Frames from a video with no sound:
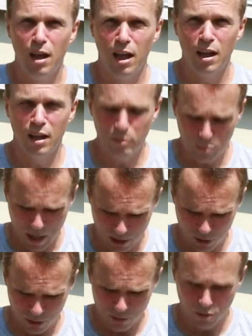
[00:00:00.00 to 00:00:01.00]
I'll get
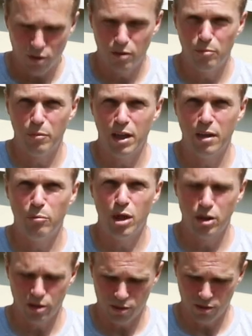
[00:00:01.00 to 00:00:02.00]
back to you on my
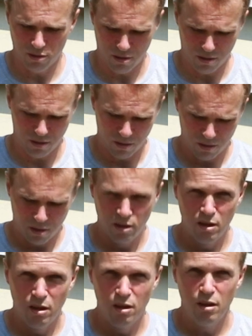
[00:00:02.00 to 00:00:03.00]
impressions on
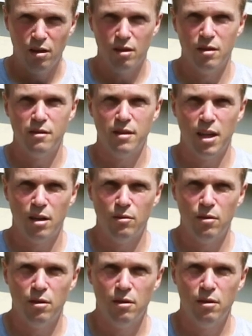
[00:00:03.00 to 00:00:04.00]
the sound